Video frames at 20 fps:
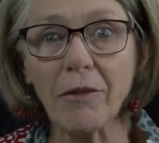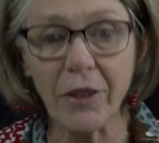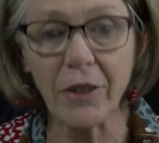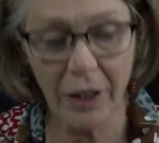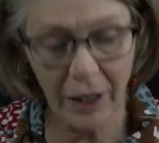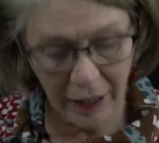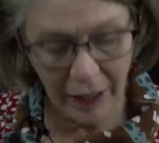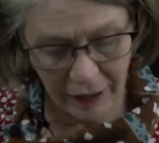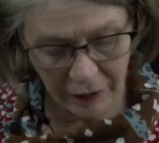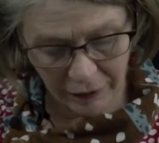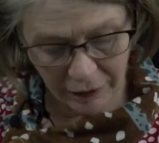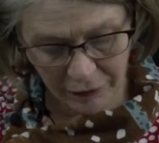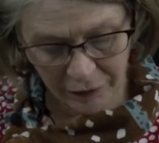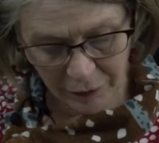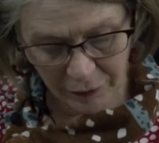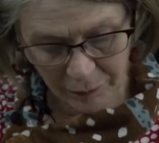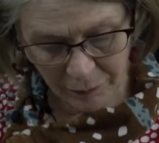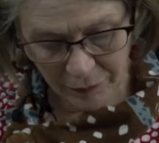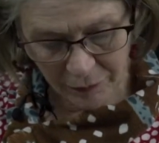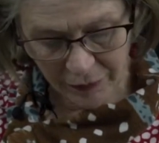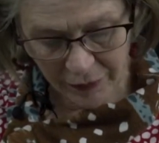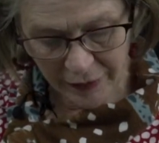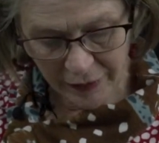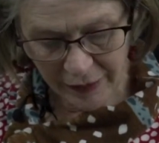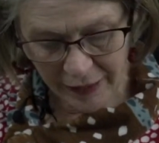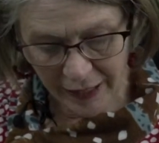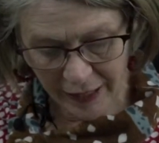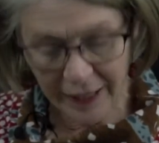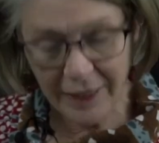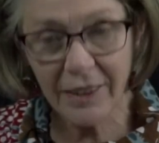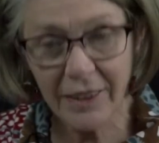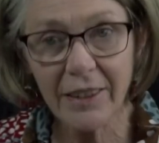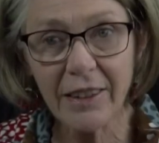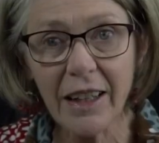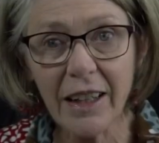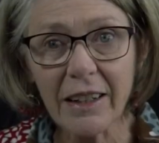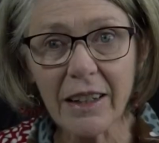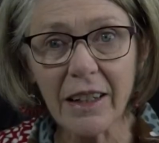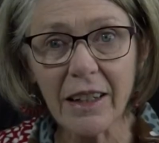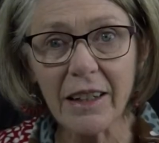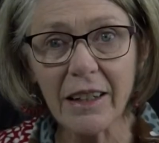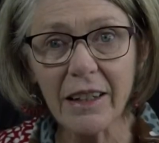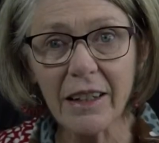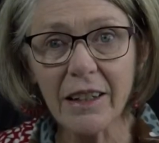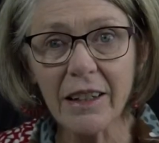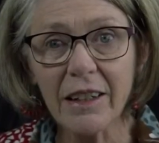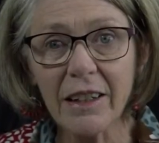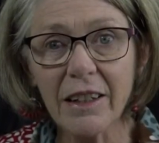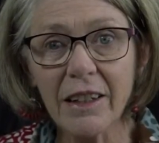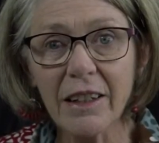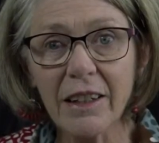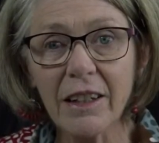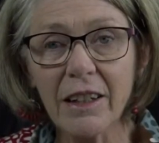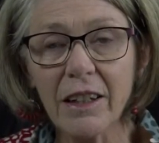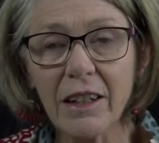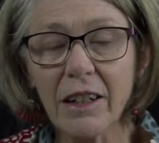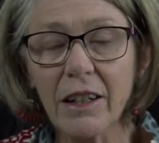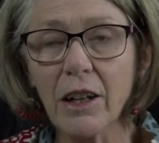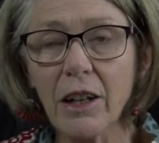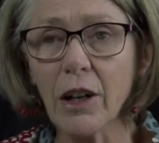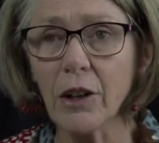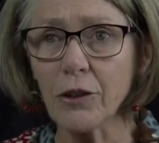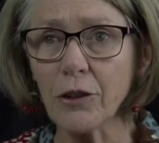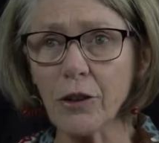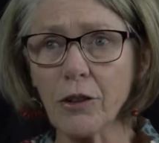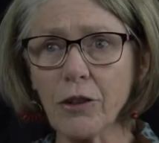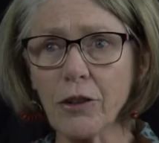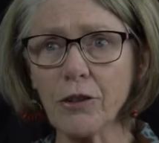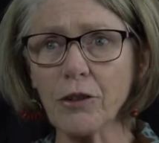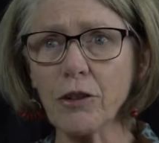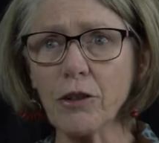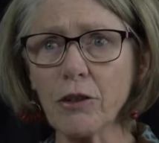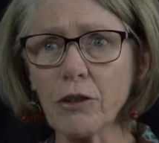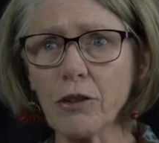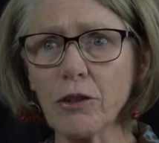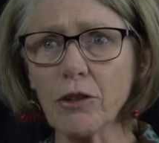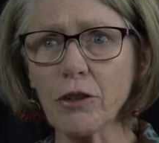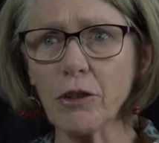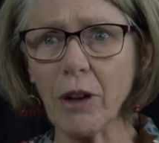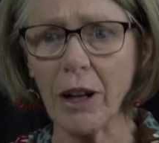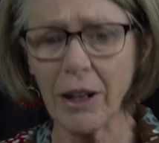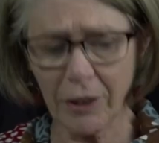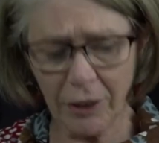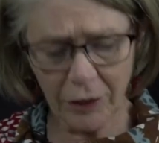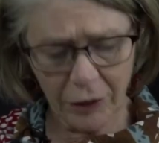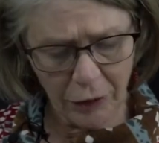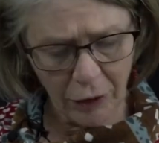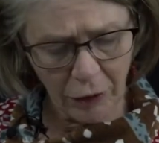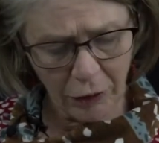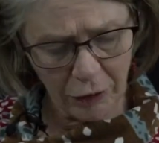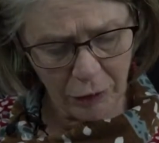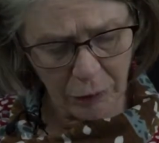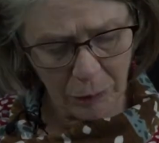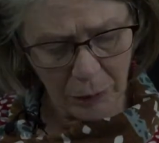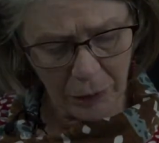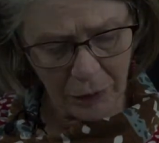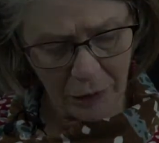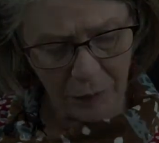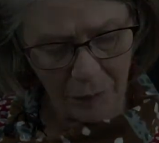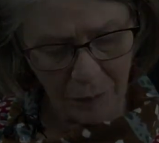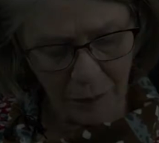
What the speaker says: the clouds, and suddenly, to the children's great astonishment,